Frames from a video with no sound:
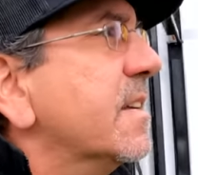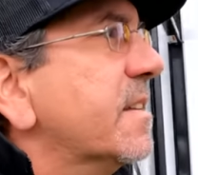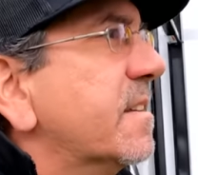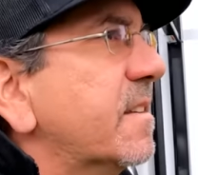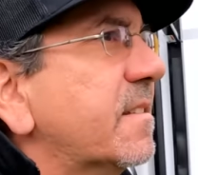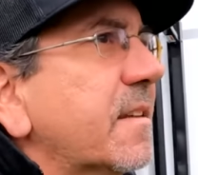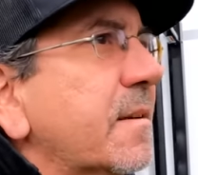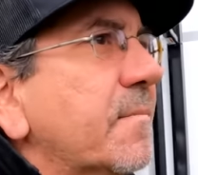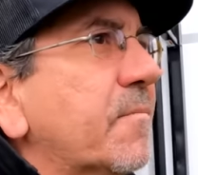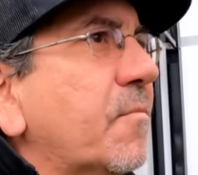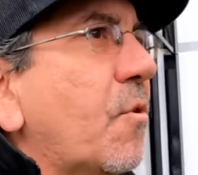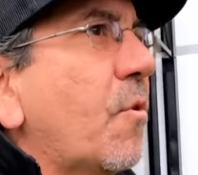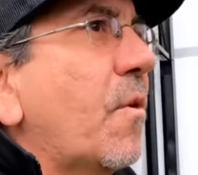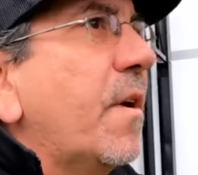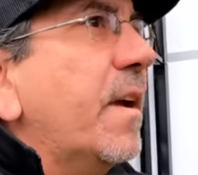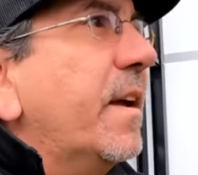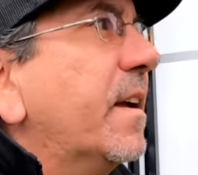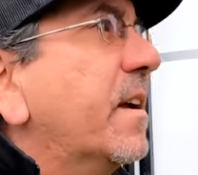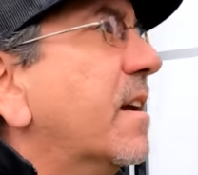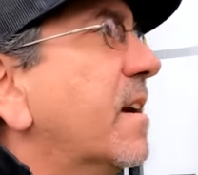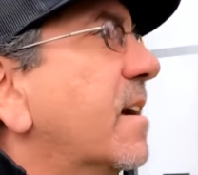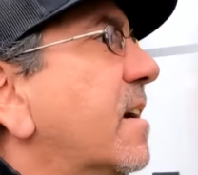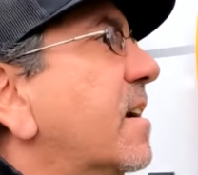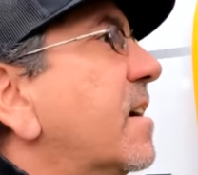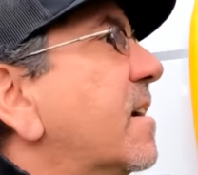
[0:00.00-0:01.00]
Since I'm
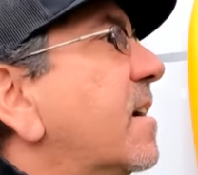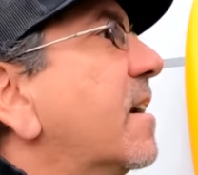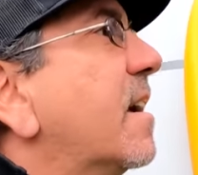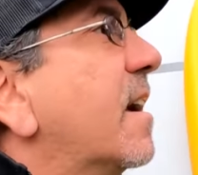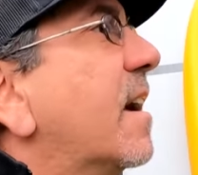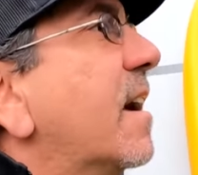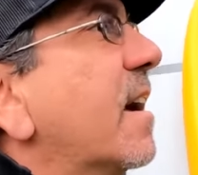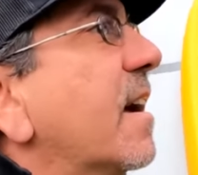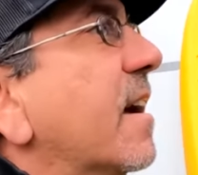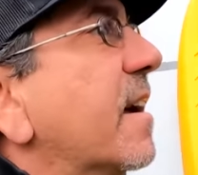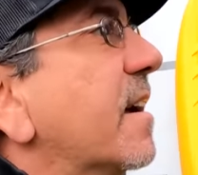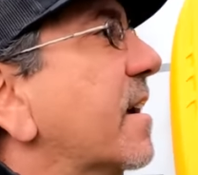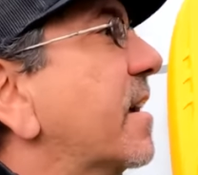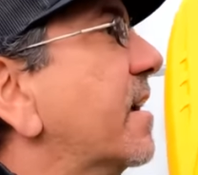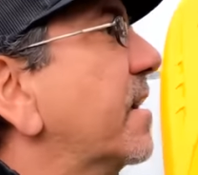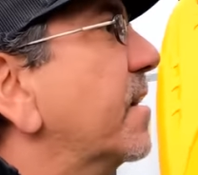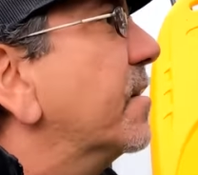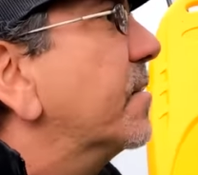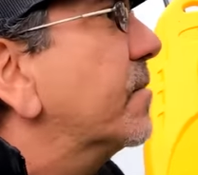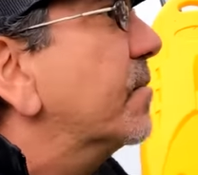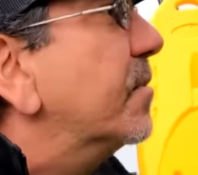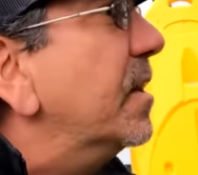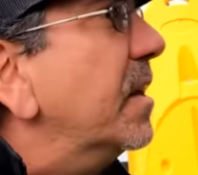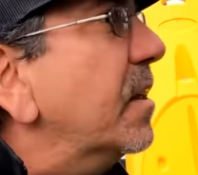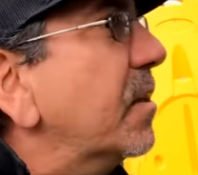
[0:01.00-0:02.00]
going
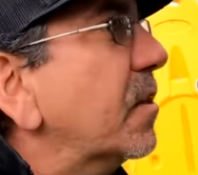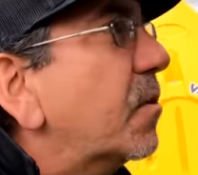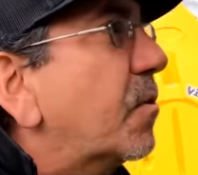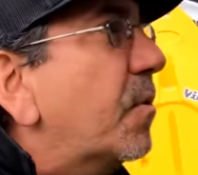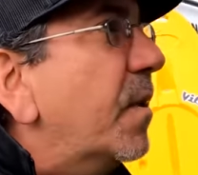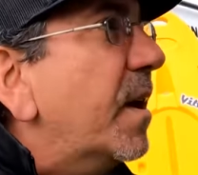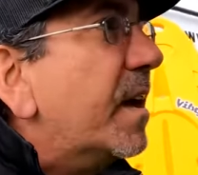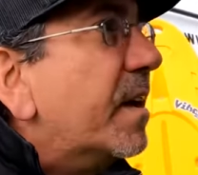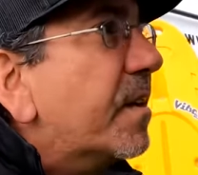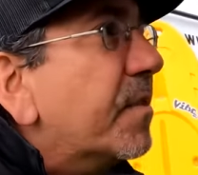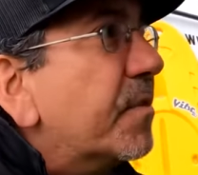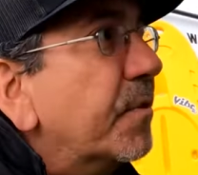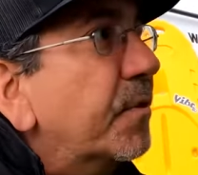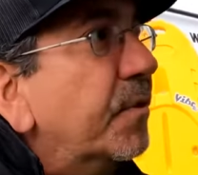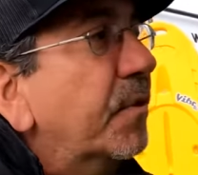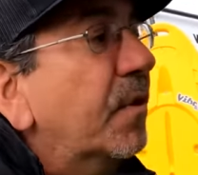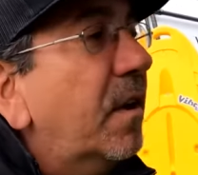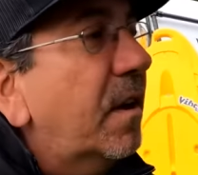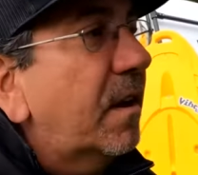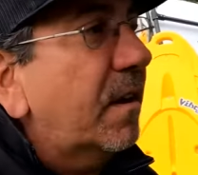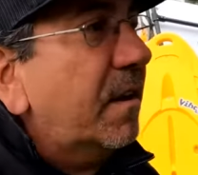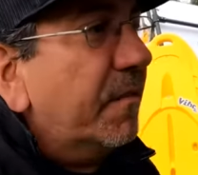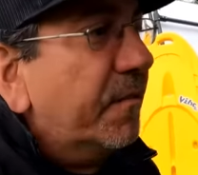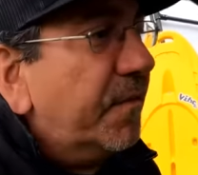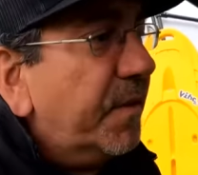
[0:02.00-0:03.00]
here real quick through
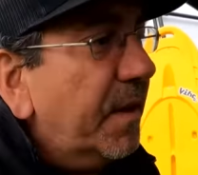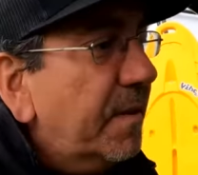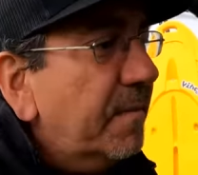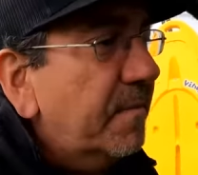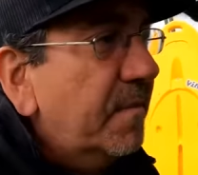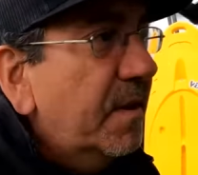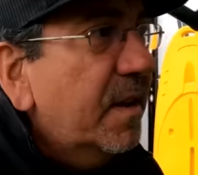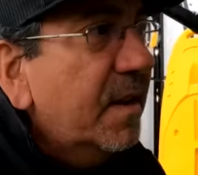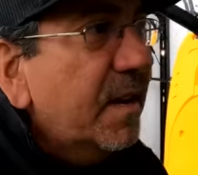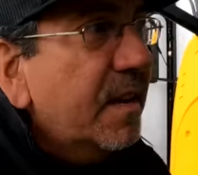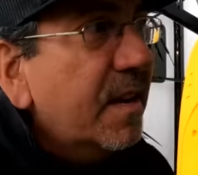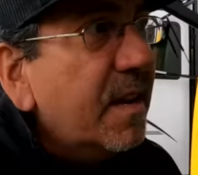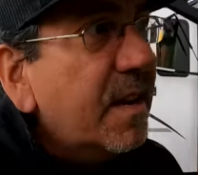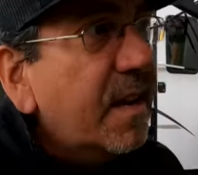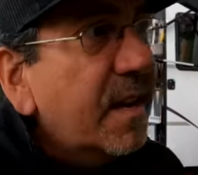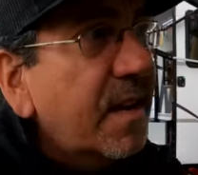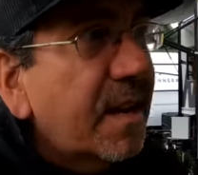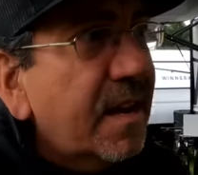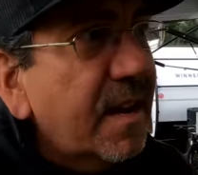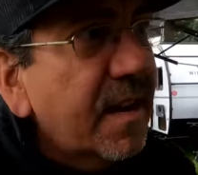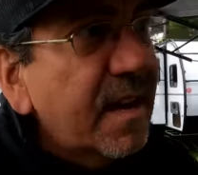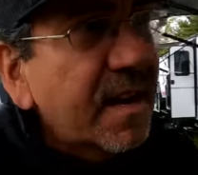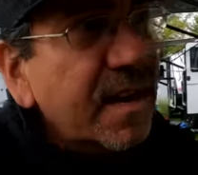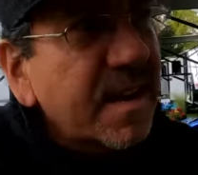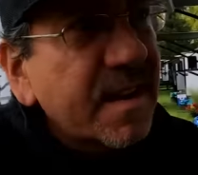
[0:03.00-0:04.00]
all of them.
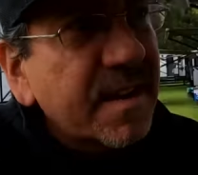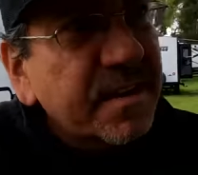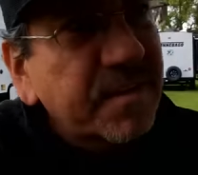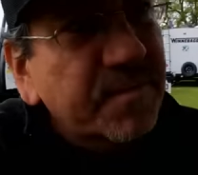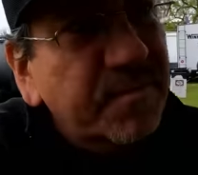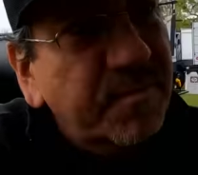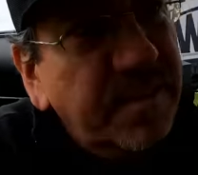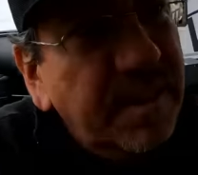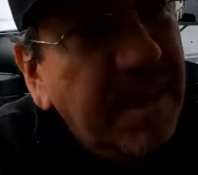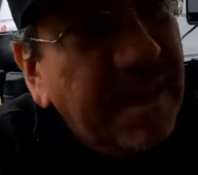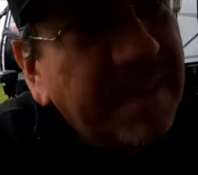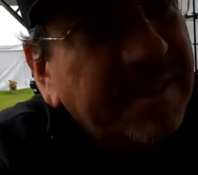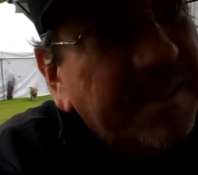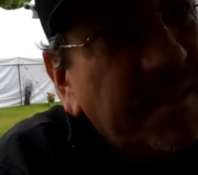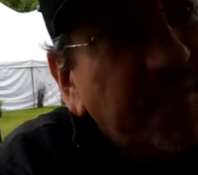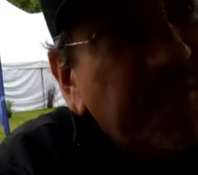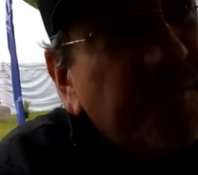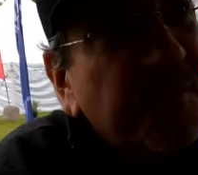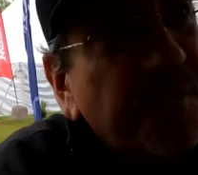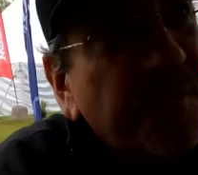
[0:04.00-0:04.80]
And the